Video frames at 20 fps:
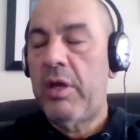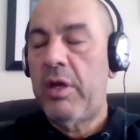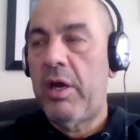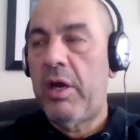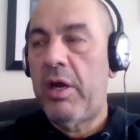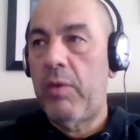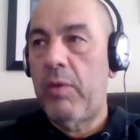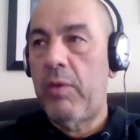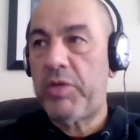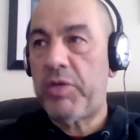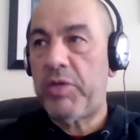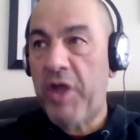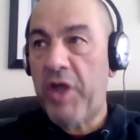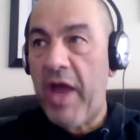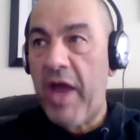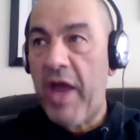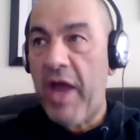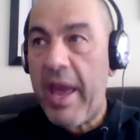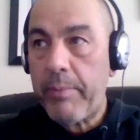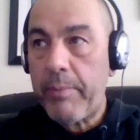which I
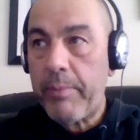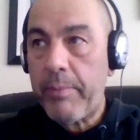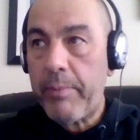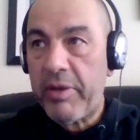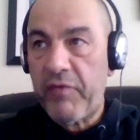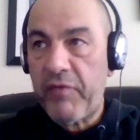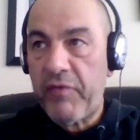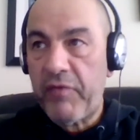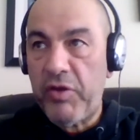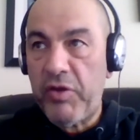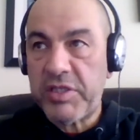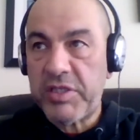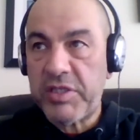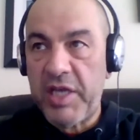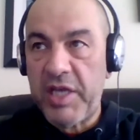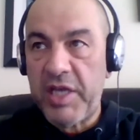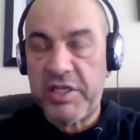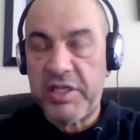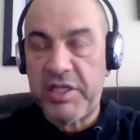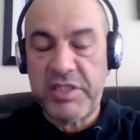am, but if you
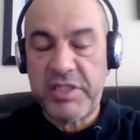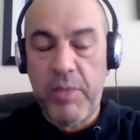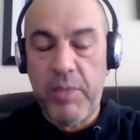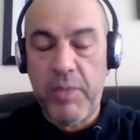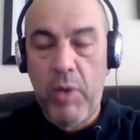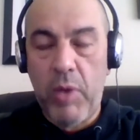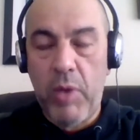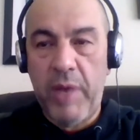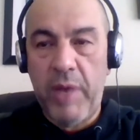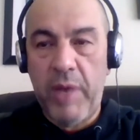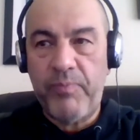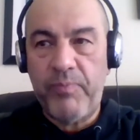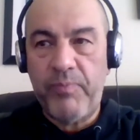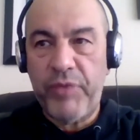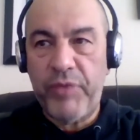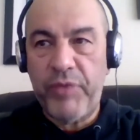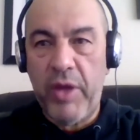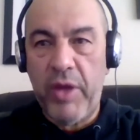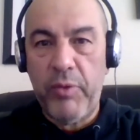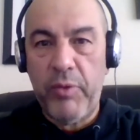say to someone,
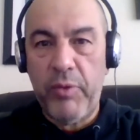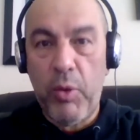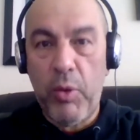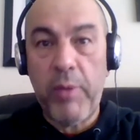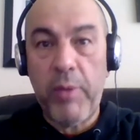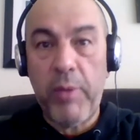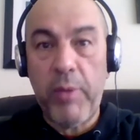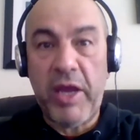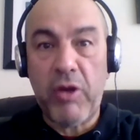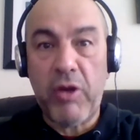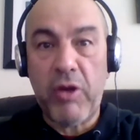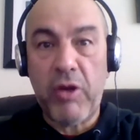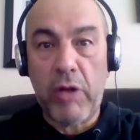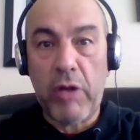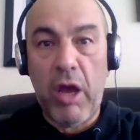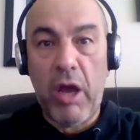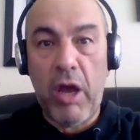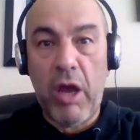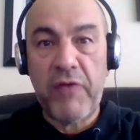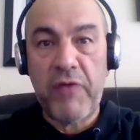you want to make God
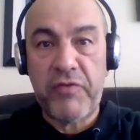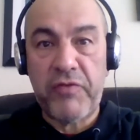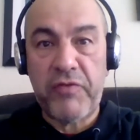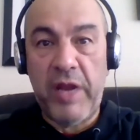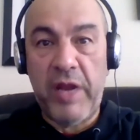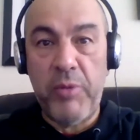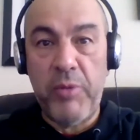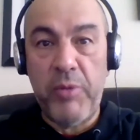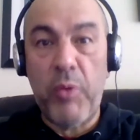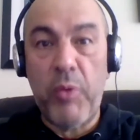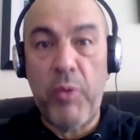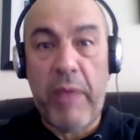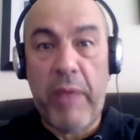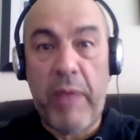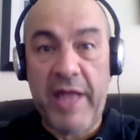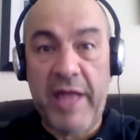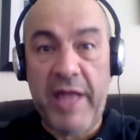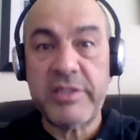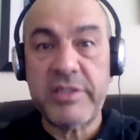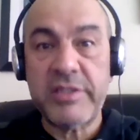laugh, tell him your
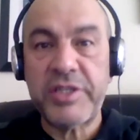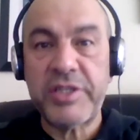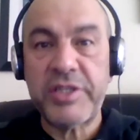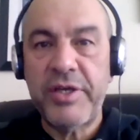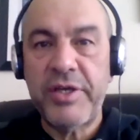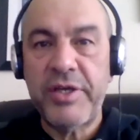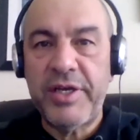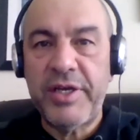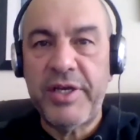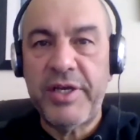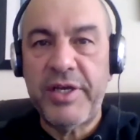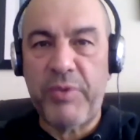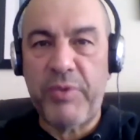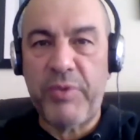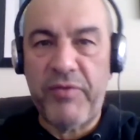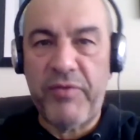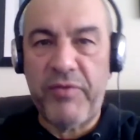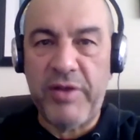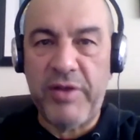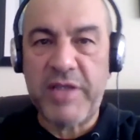plans. It's one
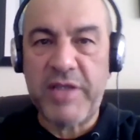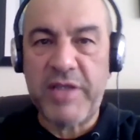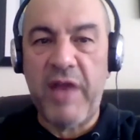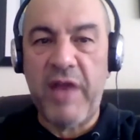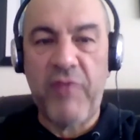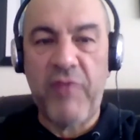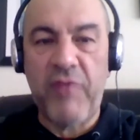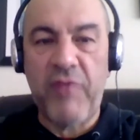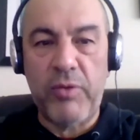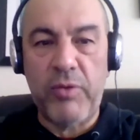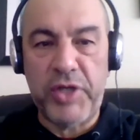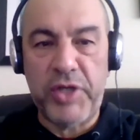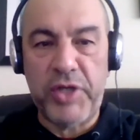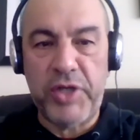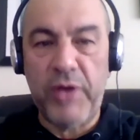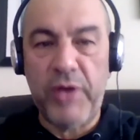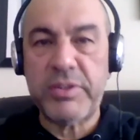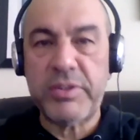of those kind of old jokes.